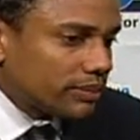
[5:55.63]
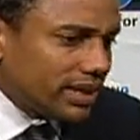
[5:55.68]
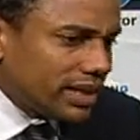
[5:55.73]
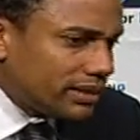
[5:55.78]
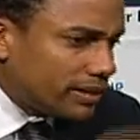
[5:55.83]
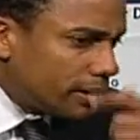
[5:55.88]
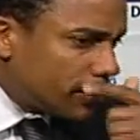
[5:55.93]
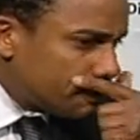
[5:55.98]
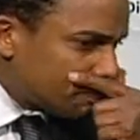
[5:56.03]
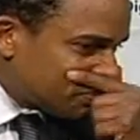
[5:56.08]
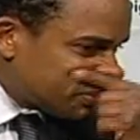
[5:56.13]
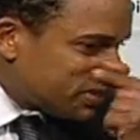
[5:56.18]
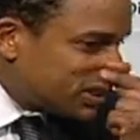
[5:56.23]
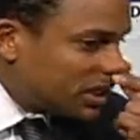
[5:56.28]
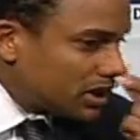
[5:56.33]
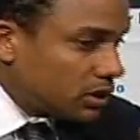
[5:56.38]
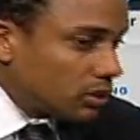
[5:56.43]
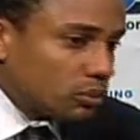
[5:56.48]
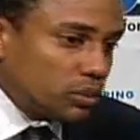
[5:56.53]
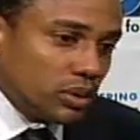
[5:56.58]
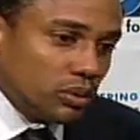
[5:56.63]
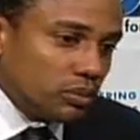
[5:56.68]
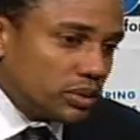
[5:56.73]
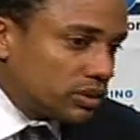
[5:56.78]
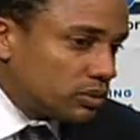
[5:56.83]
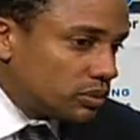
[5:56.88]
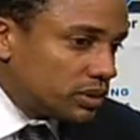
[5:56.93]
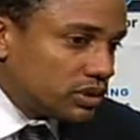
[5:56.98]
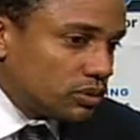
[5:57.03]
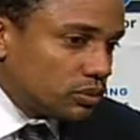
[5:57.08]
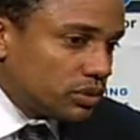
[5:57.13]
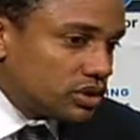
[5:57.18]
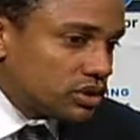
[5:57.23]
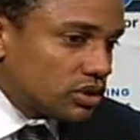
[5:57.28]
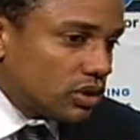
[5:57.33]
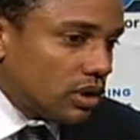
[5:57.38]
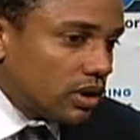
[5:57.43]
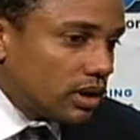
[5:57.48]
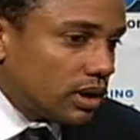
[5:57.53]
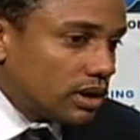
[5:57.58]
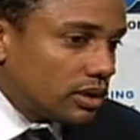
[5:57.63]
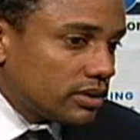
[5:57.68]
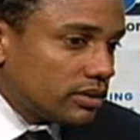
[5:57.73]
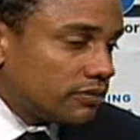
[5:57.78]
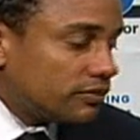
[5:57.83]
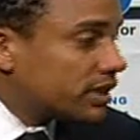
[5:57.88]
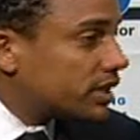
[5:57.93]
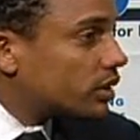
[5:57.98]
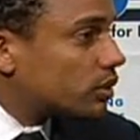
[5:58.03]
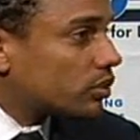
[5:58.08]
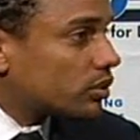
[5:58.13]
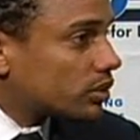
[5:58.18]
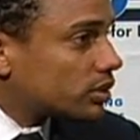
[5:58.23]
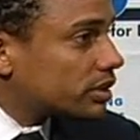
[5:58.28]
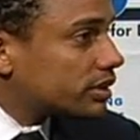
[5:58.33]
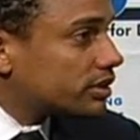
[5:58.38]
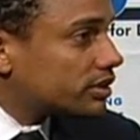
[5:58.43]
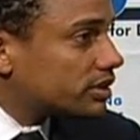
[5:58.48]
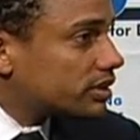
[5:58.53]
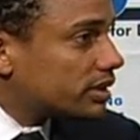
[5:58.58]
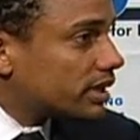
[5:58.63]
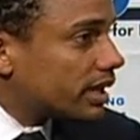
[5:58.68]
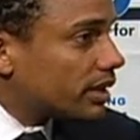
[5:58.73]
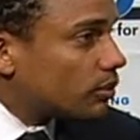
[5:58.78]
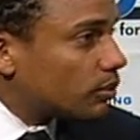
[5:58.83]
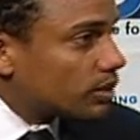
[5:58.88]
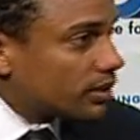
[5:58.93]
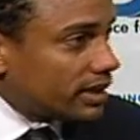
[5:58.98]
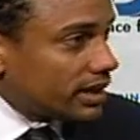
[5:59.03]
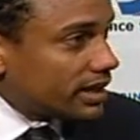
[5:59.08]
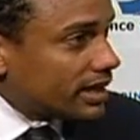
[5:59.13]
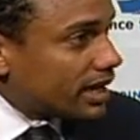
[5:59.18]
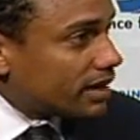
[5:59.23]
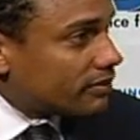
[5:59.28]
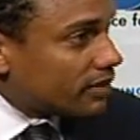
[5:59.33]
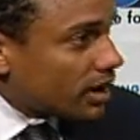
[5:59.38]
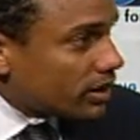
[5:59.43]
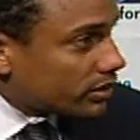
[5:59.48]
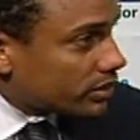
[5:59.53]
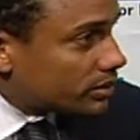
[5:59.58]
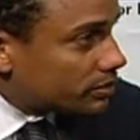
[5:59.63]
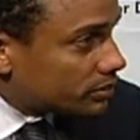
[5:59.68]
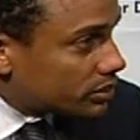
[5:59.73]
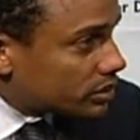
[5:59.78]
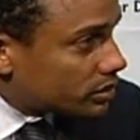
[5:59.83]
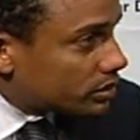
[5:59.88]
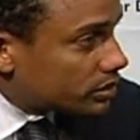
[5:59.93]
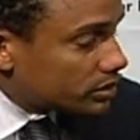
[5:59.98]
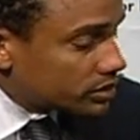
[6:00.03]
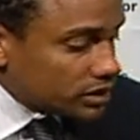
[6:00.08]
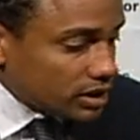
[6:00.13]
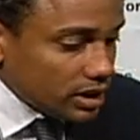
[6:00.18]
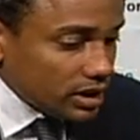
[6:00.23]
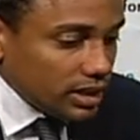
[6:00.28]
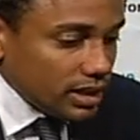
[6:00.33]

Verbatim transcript: And, you know, we, we, we saw the video earlier today where they gave out computers